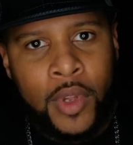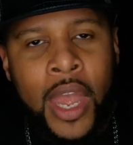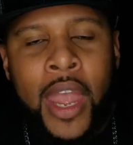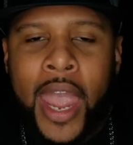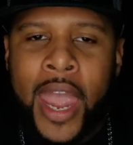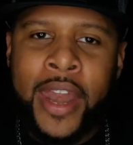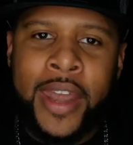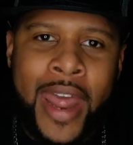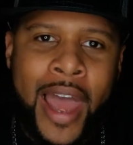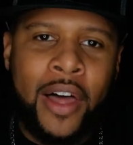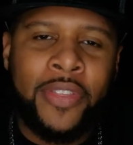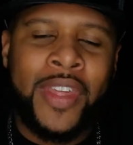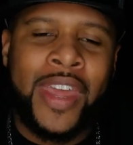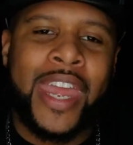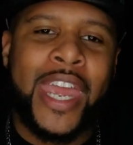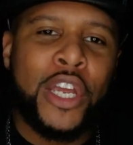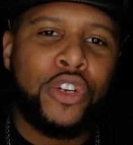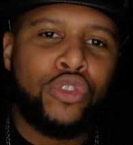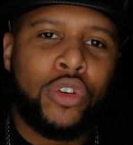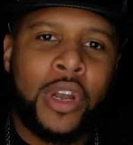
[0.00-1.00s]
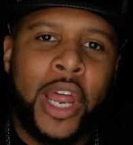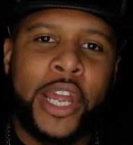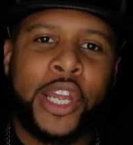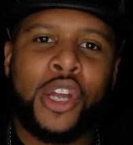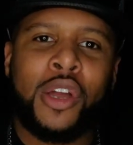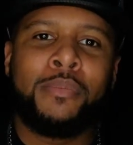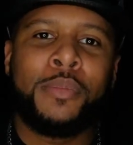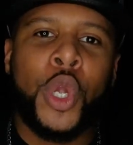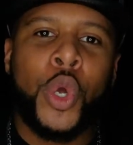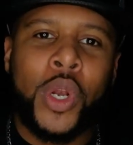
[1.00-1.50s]
And now the Israelite
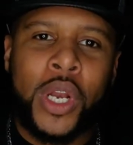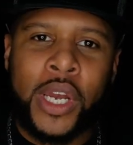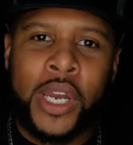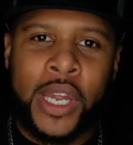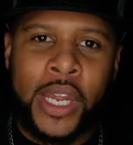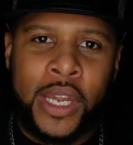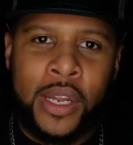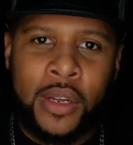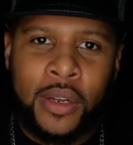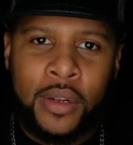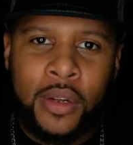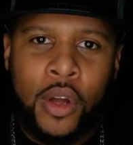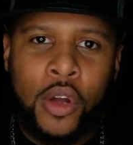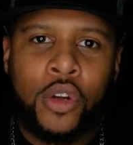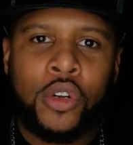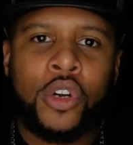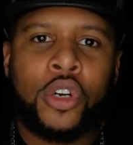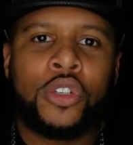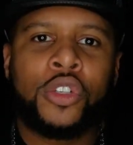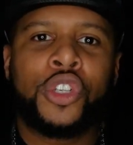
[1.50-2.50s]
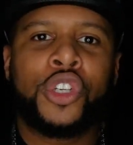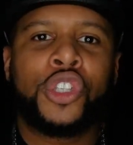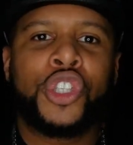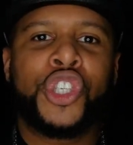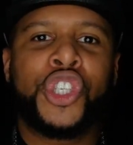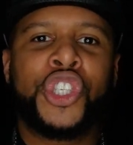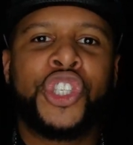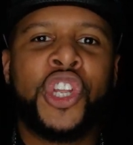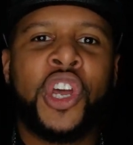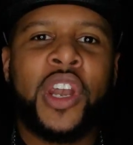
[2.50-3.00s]
community
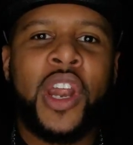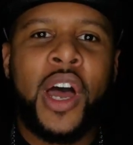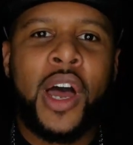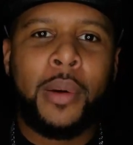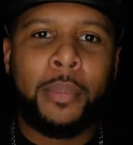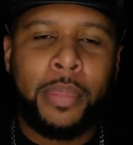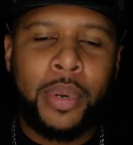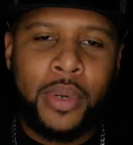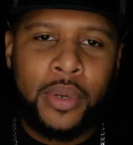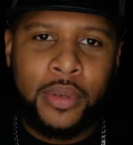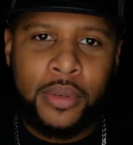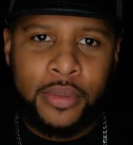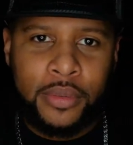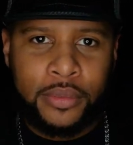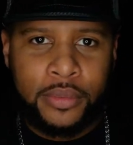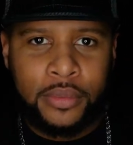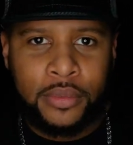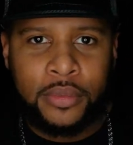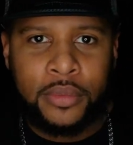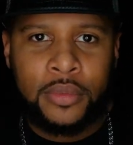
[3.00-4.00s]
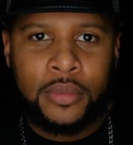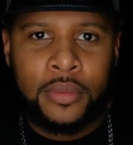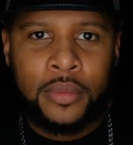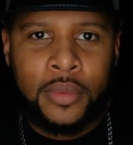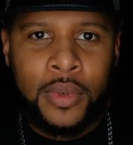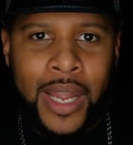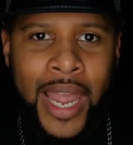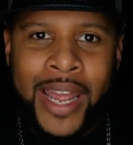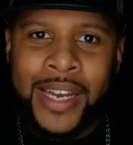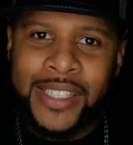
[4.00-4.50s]
stood up
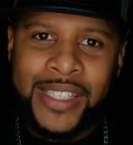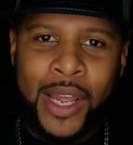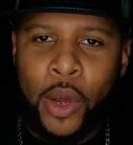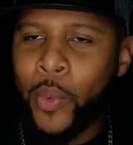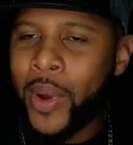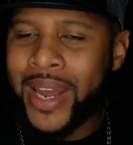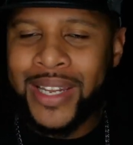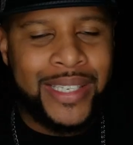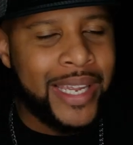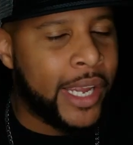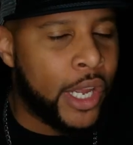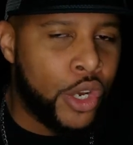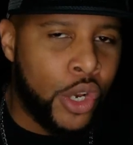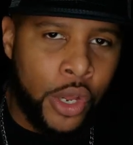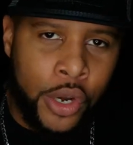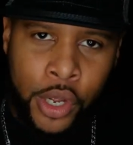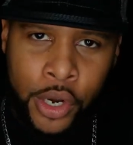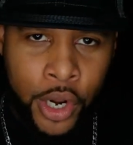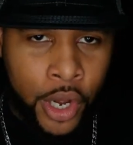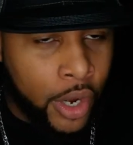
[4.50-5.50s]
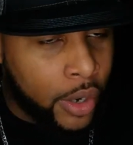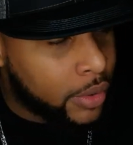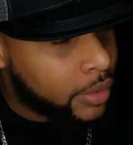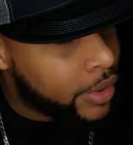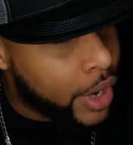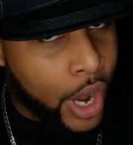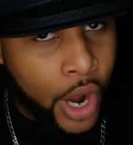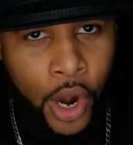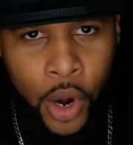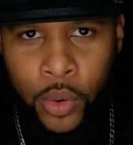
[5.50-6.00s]
and said, wait a second,
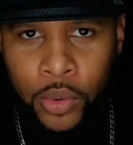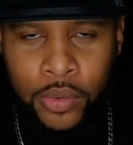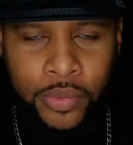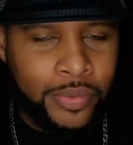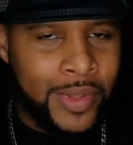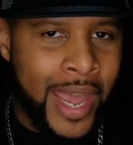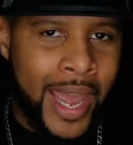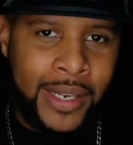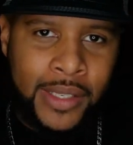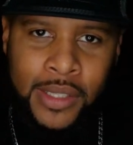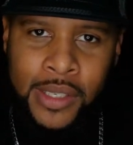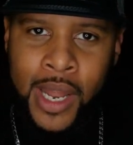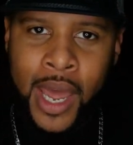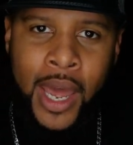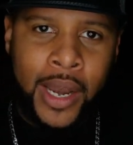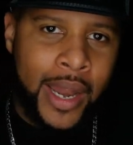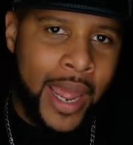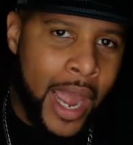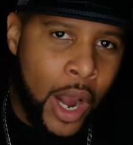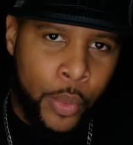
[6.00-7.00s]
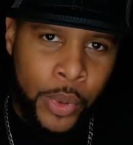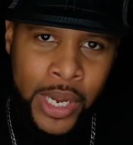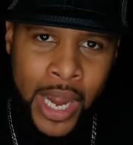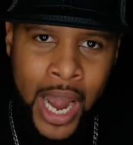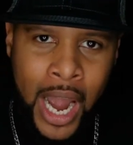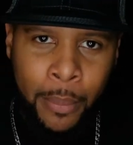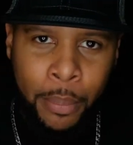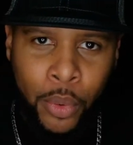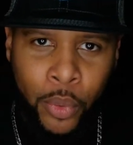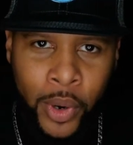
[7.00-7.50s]
no, that's not how we
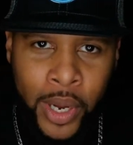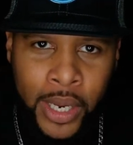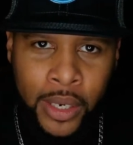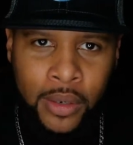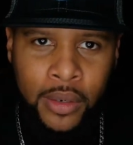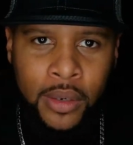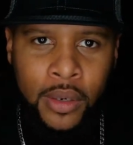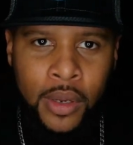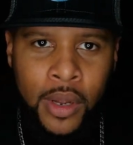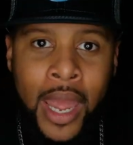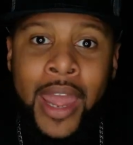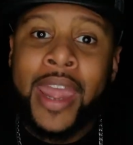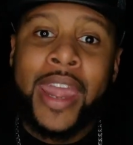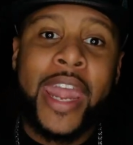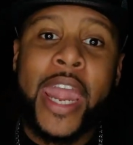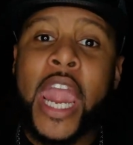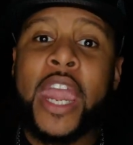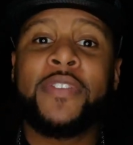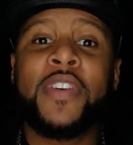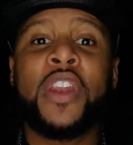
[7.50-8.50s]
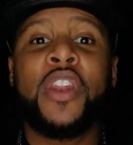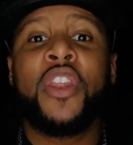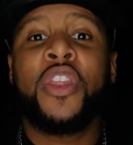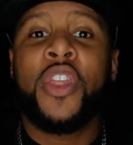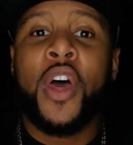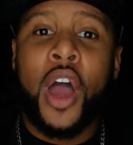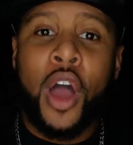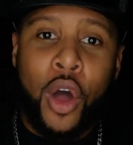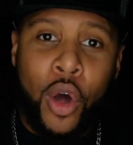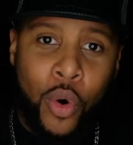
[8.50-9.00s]
operate. Even
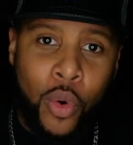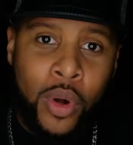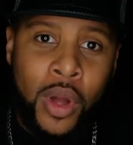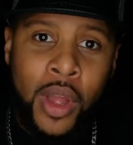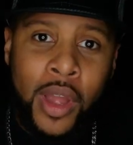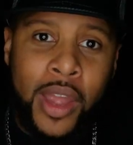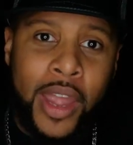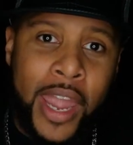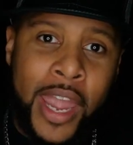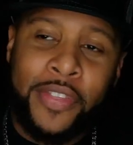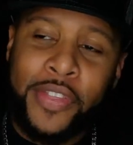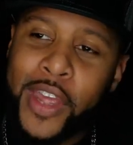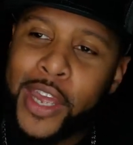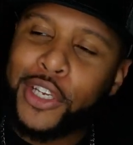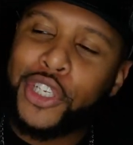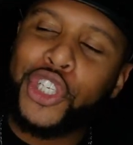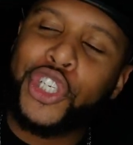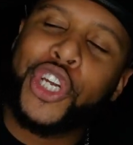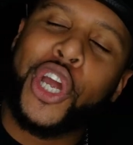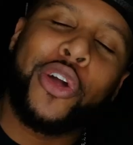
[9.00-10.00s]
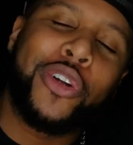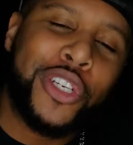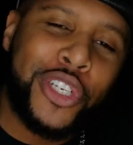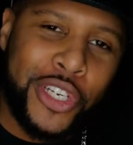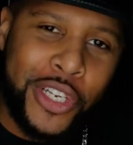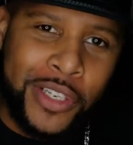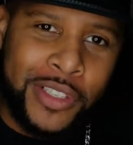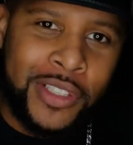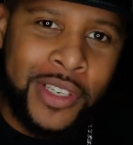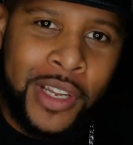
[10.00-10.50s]
though in their
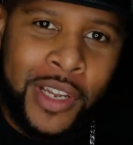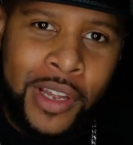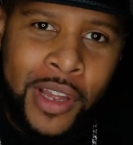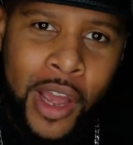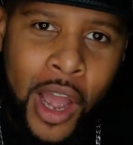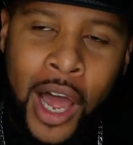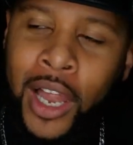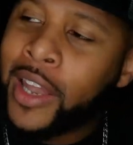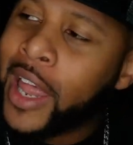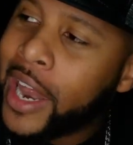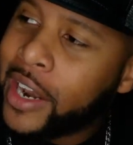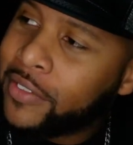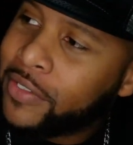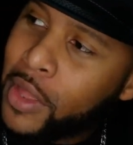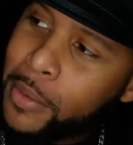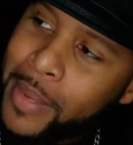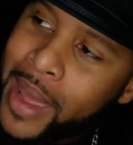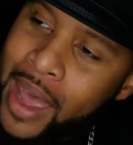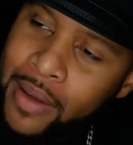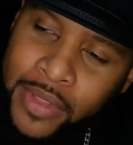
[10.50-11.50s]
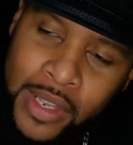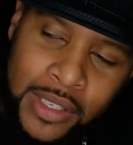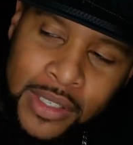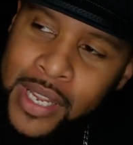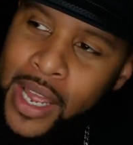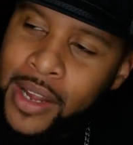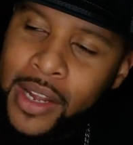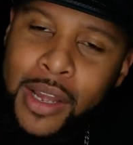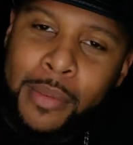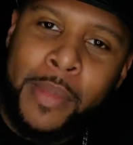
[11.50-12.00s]
churches, a lot of them have the
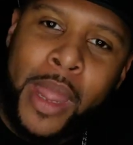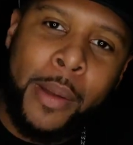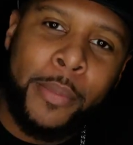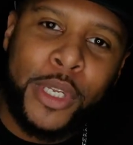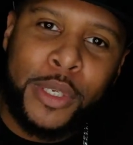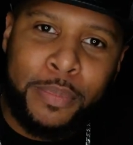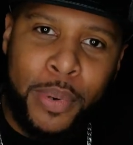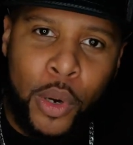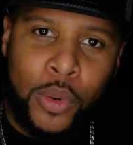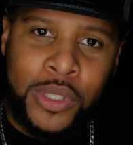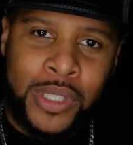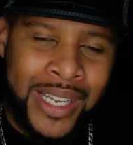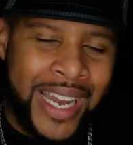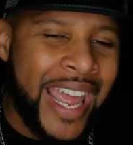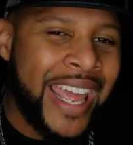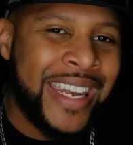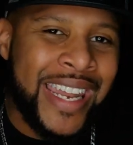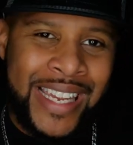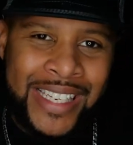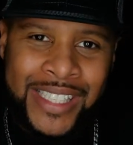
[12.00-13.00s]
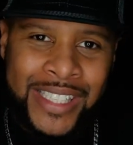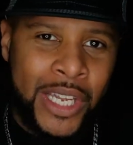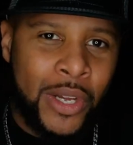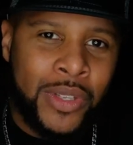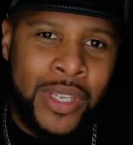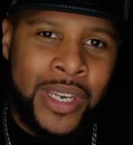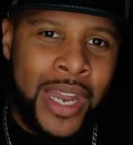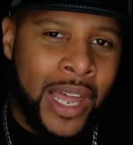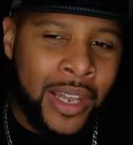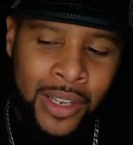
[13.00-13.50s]
10 Commandments posted, and they still
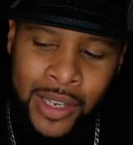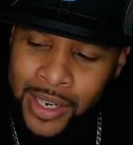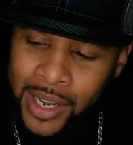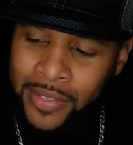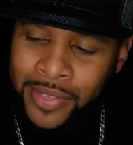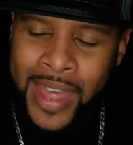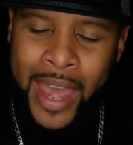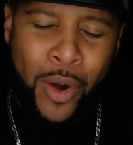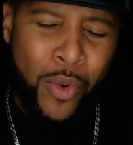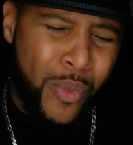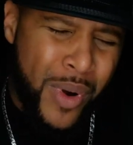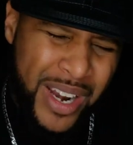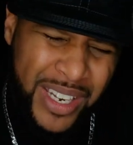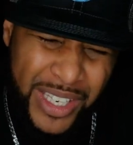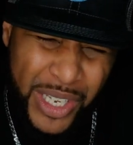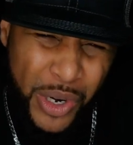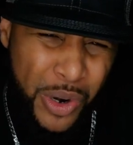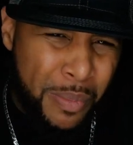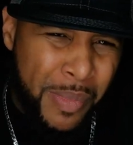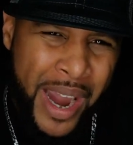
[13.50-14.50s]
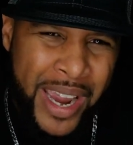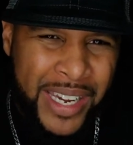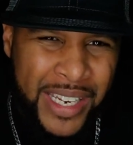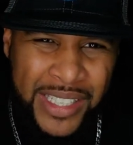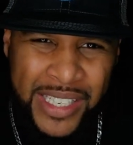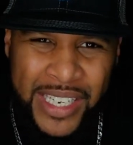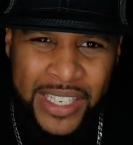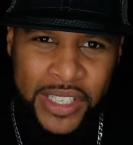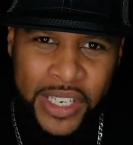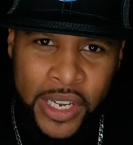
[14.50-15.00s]
did not look at that one little minor
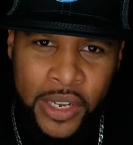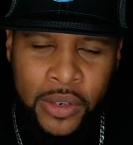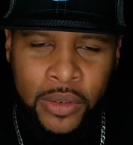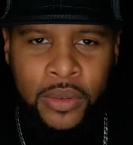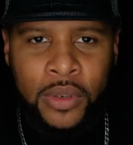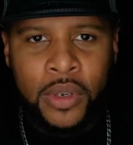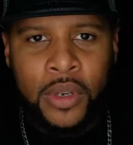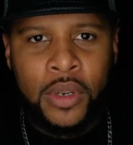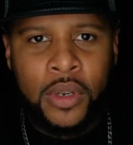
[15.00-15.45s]
detail.